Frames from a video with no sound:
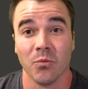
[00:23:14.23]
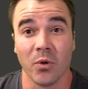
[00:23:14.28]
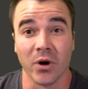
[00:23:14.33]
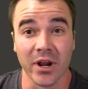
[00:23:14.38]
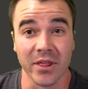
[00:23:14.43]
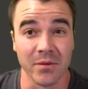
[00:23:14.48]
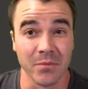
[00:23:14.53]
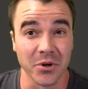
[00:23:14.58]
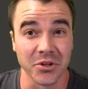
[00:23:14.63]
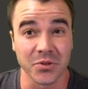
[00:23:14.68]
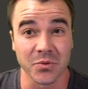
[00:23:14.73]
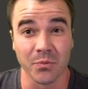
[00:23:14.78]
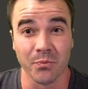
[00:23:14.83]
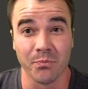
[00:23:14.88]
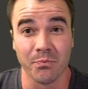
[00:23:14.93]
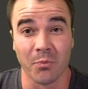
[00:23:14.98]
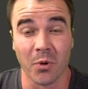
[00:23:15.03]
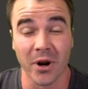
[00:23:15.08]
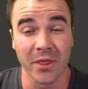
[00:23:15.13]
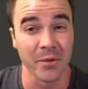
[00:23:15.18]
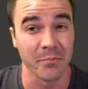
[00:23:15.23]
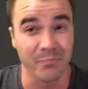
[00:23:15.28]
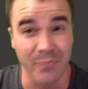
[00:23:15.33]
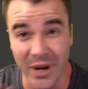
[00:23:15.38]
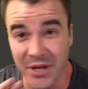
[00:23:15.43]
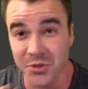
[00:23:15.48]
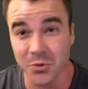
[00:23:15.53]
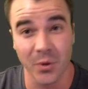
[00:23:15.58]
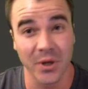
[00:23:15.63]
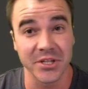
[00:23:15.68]
One of the
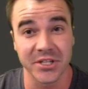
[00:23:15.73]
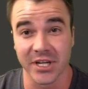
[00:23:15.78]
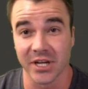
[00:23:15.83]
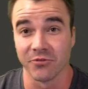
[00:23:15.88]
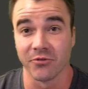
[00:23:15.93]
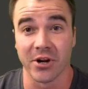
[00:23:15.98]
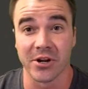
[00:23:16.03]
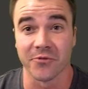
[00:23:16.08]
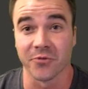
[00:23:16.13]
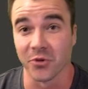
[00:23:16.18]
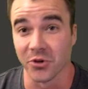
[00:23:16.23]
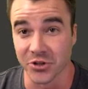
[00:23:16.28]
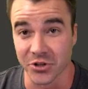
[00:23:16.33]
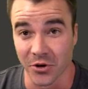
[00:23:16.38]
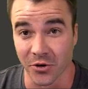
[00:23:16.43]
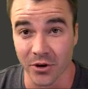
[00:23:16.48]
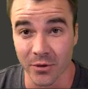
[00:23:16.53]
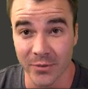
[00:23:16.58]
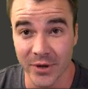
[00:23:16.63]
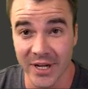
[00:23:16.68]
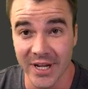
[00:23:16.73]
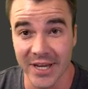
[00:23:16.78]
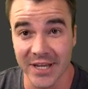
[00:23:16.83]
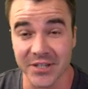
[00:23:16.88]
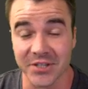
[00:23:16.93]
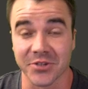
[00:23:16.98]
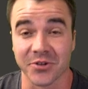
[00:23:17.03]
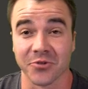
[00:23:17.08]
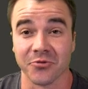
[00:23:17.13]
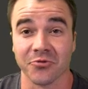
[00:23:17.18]
best ways to get ready for a tournament
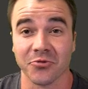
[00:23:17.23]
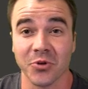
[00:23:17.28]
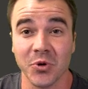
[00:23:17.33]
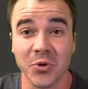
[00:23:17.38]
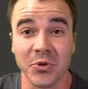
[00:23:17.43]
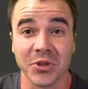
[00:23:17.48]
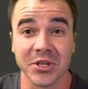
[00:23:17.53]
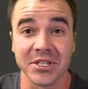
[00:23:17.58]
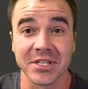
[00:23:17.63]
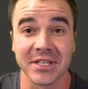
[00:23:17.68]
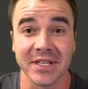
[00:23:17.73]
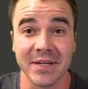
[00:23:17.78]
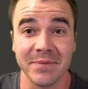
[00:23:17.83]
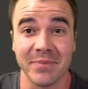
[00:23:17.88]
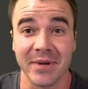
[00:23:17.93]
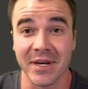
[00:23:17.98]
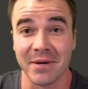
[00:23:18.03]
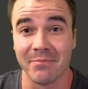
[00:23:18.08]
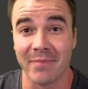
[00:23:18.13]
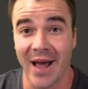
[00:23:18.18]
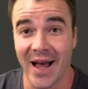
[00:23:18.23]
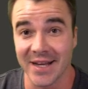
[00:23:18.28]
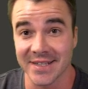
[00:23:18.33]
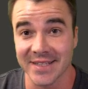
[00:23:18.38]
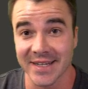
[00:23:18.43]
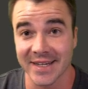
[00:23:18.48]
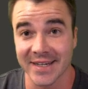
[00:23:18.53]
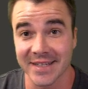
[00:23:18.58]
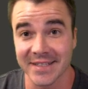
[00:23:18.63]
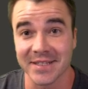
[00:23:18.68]
is to ruthlessly be a
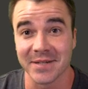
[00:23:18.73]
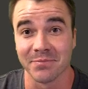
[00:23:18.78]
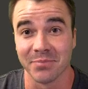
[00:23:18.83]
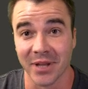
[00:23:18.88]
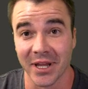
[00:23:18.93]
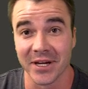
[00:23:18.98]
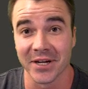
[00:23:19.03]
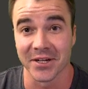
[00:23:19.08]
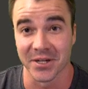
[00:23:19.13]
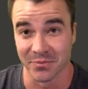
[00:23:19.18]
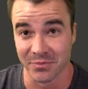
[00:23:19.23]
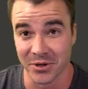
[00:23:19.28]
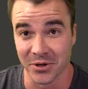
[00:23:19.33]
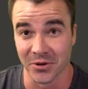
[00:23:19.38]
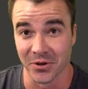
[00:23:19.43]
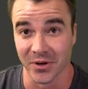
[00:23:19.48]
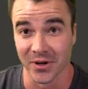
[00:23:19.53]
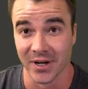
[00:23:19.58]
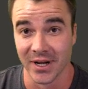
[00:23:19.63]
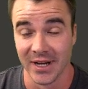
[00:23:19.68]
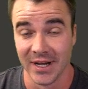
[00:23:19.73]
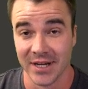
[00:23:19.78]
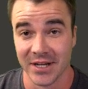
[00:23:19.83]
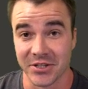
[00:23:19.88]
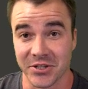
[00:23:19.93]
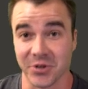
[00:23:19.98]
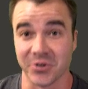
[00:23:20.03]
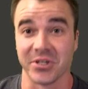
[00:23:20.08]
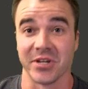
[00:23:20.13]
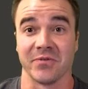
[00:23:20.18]
masochist and play a computer.
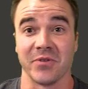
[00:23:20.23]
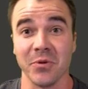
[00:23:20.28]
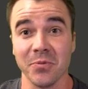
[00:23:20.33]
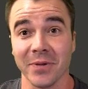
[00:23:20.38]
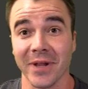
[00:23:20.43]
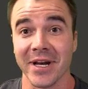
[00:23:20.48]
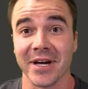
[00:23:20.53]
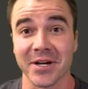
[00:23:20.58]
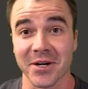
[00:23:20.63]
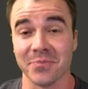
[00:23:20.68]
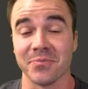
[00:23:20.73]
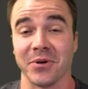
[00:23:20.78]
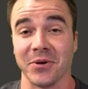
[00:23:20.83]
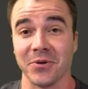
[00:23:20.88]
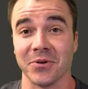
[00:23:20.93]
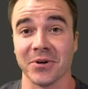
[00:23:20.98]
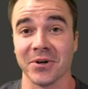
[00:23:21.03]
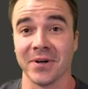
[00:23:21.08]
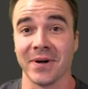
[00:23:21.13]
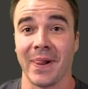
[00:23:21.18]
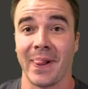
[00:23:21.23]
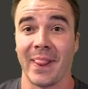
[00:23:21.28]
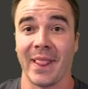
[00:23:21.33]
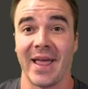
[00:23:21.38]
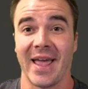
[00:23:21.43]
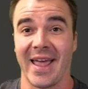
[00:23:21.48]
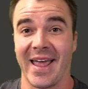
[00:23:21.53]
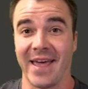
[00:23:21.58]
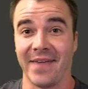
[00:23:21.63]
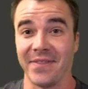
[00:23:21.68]
Seriously, if you play a computer
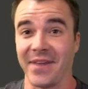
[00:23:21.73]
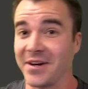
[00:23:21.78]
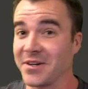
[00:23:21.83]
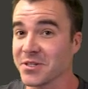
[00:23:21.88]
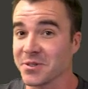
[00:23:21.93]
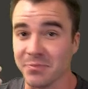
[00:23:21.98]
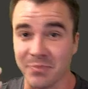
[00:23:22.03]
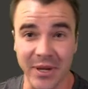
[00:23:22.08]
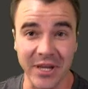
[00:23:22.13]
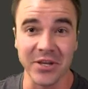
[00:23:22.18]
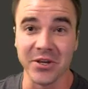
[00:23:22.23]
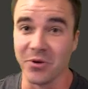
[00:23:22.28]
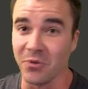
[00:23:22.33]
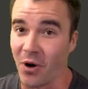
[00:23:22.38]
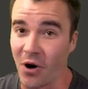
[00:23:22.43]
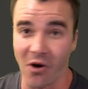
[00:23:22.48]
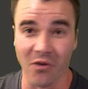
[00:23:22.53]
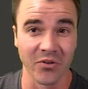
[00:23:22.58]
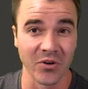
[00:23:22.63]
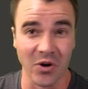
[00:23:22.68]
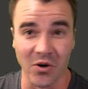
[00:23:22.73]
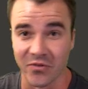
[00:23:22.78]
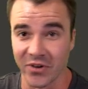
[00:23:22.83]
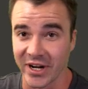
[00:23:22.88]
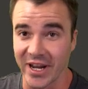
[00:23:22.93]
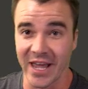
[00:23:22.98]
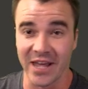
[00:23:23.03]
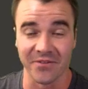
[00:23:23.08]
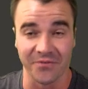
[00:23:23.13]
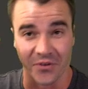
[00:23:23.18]
and they just beat you over and over
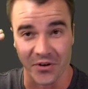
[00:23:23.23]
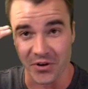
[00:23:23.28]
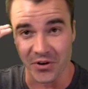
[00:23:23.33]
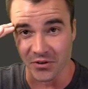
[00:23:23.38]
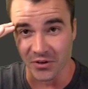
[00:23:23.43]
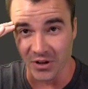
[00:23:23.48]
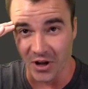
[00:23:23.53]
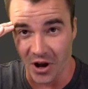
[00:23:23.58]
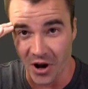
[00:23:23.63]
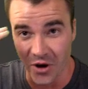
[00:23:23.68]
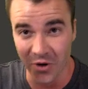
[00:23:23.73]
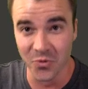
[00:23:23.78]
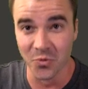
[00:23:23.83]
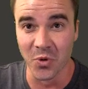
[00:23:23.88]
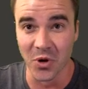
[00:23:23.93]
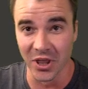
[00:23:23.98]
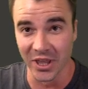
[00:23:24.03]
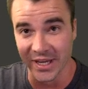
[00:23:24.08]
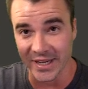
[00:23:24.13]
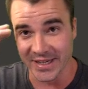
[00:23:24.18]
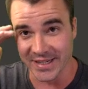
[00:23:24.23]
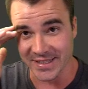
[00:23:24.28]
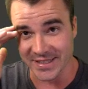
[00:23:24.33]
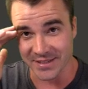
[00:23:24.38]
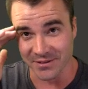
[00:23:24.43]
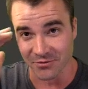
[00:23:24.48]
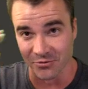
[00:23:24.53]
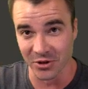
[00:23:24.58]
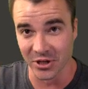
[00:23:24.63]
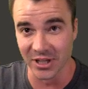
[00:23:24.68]
again for your unwillingness
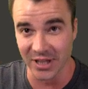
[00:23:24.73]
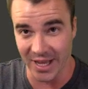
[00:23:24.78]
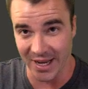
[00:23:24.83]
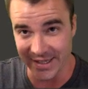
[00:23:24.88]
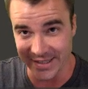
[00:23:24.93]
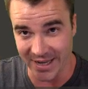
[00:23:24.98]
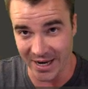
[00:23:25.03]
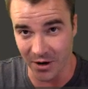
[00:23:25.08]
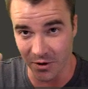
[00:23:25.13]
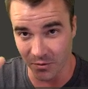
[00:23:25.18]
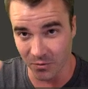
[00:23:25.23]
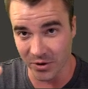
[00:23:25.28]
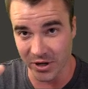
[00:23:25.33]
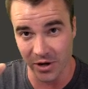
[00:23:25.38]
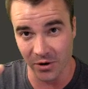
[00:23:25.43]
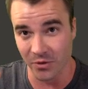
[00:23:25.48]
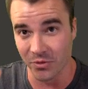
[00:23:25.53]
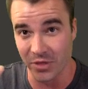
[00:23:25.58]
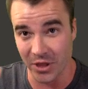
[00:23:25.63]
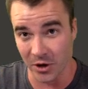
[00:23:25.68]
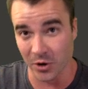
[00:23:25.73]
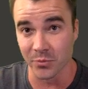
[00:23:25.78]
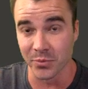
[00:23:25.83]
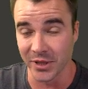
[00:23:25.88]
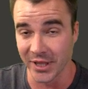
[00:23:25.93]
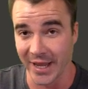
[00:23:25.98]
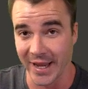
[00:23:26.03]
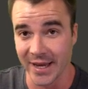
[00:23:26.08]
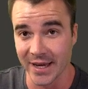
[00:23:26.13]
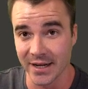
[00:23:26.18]
to realize how, their
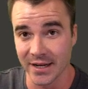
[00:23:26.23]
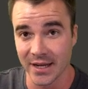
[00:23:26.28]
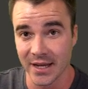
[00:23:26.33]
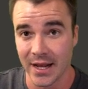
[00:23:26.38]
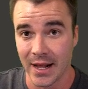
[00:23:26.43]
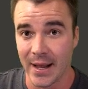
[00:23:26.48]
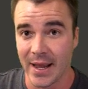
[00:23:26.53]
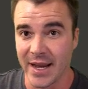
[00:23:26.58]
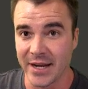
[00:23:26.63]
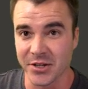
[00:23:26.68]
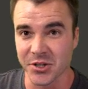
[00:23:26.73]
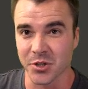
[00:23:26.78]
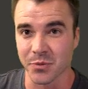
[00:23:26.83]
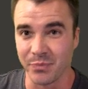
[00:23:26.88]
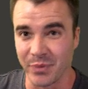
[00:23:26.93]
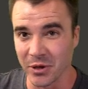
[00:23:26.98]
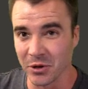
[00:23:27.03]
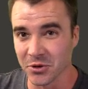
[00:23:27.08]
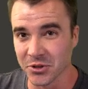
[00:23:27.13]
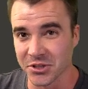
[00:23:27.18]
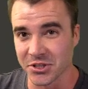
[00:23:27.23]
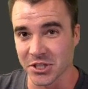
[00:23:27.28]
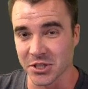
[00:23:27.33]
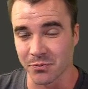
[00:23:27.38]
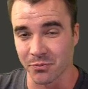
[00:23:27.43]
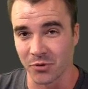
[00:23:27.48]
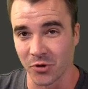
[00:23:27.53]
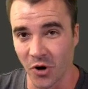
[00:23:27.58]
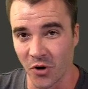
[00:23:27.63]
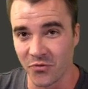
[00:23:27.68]
plan, it just builds this
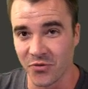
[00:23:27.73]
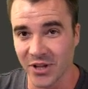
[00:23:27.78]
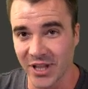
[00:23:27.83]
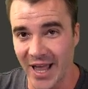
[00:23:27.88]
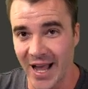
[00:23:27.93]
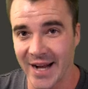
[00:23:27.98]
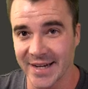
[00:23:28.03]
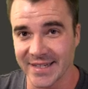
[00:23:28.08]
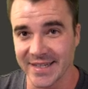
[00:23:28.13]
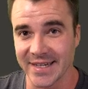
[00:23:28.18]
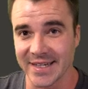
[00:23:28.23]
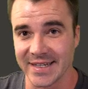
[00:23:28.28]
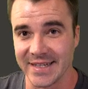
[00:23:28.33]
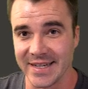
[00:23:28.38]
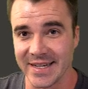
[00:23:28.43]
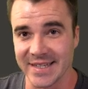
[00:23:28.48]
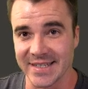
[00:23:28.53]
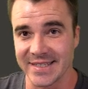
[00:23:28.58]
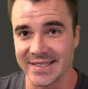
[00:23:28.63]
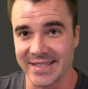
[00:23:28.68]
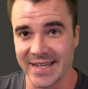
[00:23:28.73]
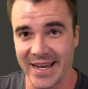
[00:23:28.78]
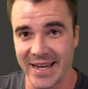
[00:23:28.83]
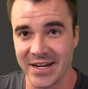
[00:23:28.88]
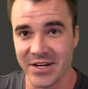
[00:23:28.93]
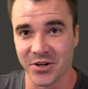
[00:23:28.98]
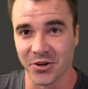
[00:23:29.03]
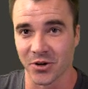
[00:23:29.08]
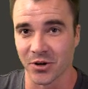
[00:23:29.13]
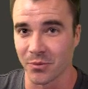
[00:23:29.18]
prophylacticness
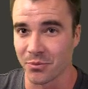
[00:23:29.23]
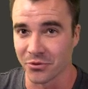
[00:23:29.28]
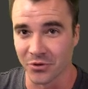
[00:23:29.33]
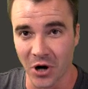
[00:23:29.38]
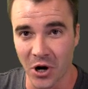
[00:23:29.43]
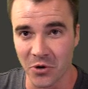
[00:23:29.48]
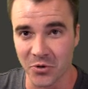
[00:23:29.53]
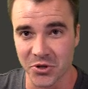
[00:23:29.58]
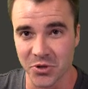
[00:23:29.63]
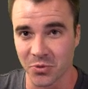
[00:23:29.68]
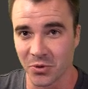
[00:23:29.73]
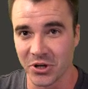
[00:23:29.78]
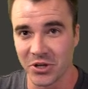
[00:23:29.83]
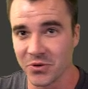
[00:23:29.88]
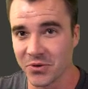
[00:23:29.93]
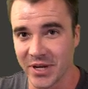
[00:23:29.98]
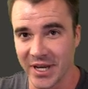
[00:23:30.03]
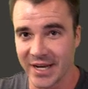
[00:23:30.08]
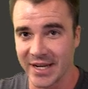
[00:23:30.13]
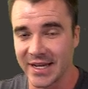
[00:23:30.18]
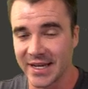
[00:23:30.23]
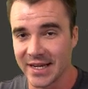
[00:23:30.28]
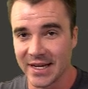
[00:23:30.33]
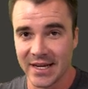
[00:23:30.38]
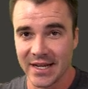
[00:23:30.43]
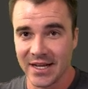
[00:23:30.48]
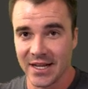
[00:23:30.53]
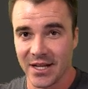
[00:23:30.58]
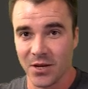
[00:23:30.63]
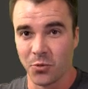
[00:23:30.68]
in your approach where
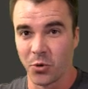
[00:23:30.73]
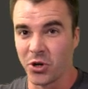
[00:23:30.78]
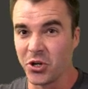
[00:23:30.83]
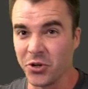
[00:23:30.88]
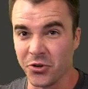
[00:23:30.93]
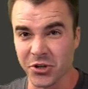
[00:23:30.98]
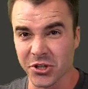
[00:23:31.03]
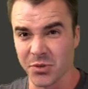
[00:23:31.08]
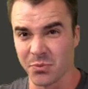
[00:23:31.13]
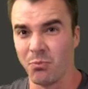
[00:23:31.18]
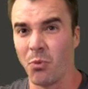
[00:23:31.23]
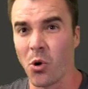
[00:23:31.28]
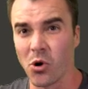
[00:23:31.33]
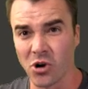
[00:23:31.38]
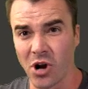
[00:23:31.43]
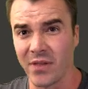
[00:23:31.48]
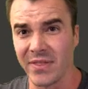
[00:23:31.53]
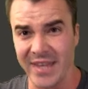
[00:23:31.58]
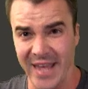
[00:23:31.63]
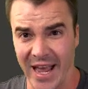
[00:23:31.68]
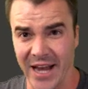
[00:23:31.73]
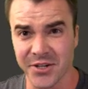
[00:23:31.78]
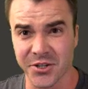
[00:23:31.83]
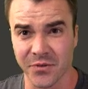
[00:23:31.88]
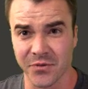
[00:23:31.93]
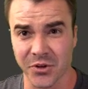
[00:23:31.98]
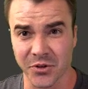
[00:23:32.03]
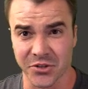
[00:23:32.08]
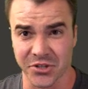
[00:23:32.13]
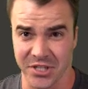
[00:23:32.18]
you're just more on the edge
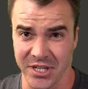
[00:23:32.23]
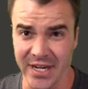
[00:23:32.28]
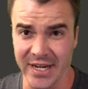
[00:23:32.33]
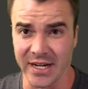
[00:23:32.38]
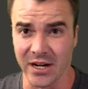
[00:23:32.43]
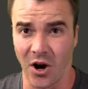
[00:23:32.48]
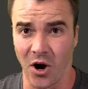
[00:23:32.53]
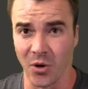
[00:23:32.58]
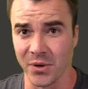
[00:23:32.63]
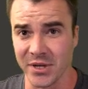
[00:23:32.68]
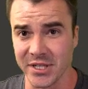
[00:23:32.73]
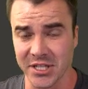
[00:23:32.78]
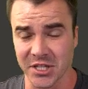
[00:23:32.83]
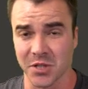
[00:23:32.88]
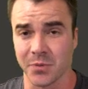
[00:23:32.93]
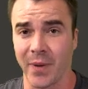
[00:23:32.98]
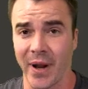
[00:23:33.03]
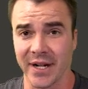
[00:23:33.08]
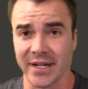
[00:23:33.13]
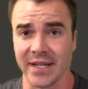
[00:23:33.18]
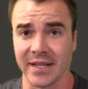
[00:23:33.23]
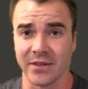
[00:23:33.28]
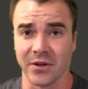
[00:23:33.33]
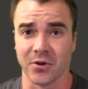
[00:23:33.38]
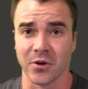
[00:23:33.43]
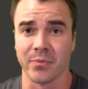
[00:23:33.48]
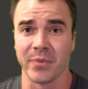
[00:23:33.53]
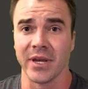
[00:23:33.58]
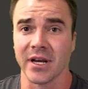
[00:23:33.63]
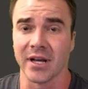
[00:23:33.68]
of your seat, always expecting there
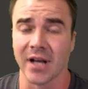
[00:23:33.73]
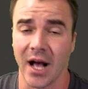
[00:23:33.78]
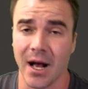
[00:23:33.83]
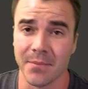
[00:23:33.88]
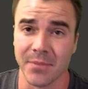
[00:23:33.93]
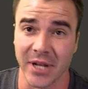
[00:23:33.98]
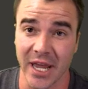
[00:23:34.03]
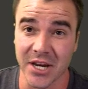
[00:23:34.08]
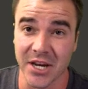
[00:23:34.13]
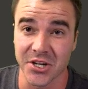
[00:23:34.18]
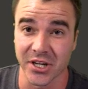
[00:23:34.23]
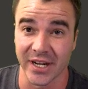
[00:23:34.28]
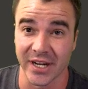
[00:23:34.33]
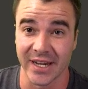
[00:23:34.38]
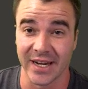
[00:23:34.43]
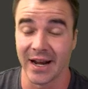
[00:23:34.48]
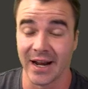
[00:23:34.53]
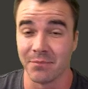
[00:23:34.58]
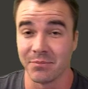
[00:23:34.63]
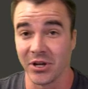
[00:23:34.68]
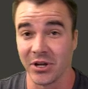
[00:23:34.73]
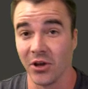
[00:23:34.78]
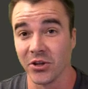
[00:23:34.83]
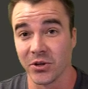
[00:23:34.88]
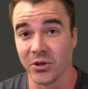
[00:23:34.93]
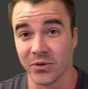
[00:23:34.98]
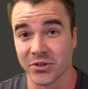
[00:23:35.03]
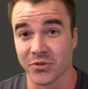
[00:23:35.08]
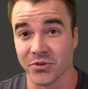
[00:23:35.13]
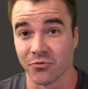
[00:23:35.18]
to be a combination. And I'm
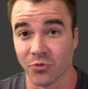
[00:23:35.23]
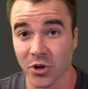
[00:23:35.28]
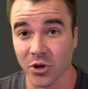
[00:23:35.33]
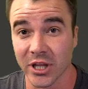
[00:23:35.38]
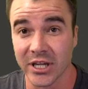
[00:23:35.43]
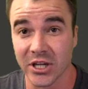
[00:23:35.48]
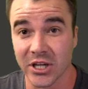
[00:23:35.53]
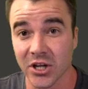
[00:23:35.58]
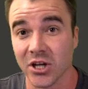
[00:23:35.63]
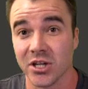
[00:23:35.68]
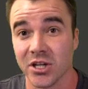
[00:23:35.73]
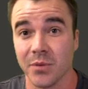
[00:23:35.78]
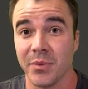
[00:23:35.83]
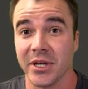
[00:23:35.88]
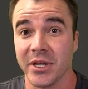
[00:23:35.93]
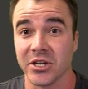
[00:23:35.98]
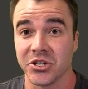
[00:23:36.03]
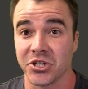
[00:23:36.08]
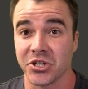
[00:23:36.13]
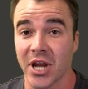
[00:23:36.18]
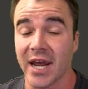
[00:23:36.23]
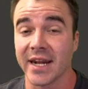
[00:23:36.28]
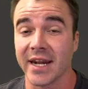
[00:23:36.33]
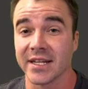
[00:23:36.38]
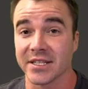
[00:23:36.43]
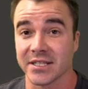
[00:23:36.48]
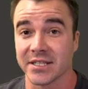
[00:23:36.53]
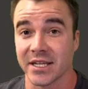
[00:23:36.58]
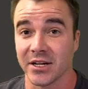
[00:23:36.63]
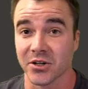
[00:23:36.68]
telling you, it's really good to be a
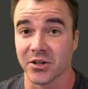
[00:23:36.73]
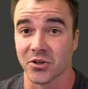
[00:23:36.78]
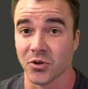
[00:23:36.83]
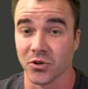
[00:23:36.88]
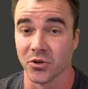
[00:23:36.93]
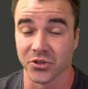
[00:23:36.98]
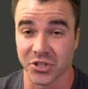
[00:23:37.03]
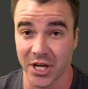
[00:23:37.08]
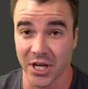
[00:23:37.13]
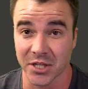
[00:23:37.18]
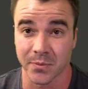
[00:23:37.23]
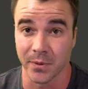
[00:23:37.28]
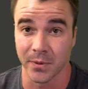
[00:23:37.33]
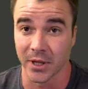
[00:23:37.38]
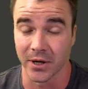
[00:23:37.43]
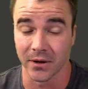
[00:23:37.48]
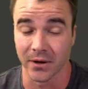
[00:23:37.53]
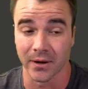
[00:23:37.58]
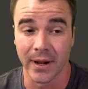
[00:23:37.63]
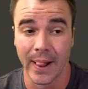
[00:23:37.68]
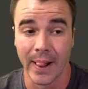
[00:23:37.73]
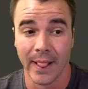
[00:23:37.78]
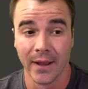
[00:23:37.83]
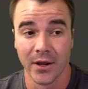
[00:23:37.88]
jaded, cynical chess player.